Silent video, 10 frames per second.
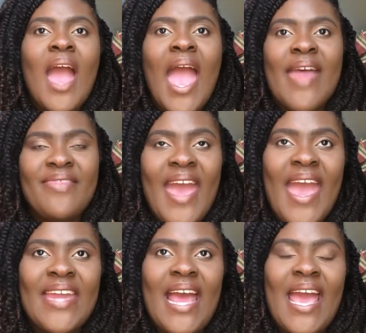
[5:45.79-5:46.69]
And
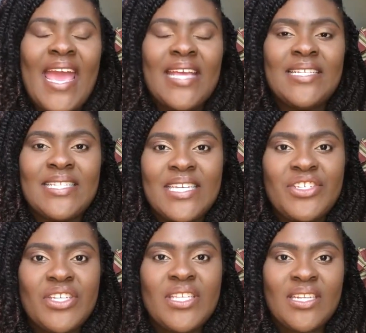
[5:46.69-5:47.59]
then in
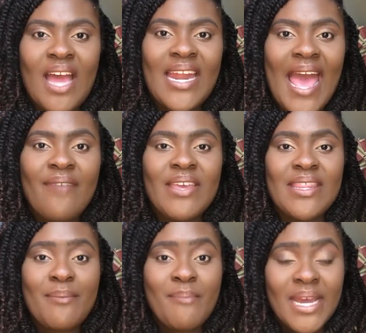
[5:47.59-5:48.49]
addition to not having
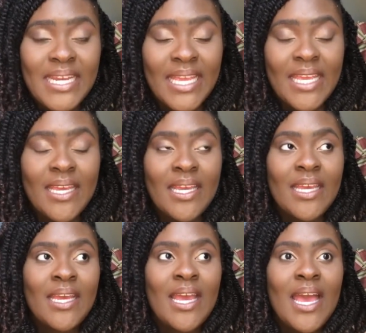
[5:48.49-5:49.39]
the money,
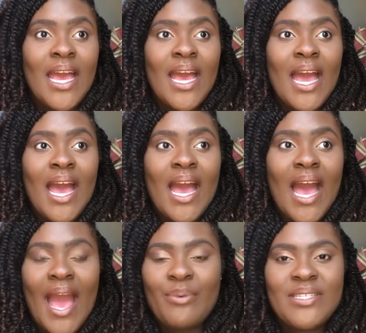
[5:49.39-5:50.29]

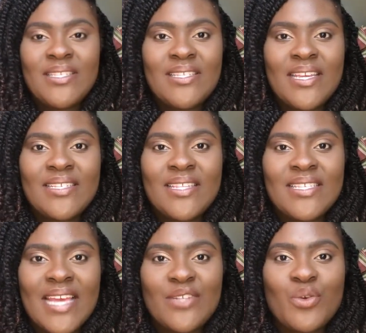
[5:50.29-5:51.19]
I wasn't sticking to the
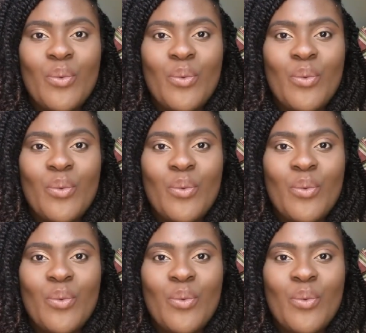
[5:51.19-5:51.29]
schedule.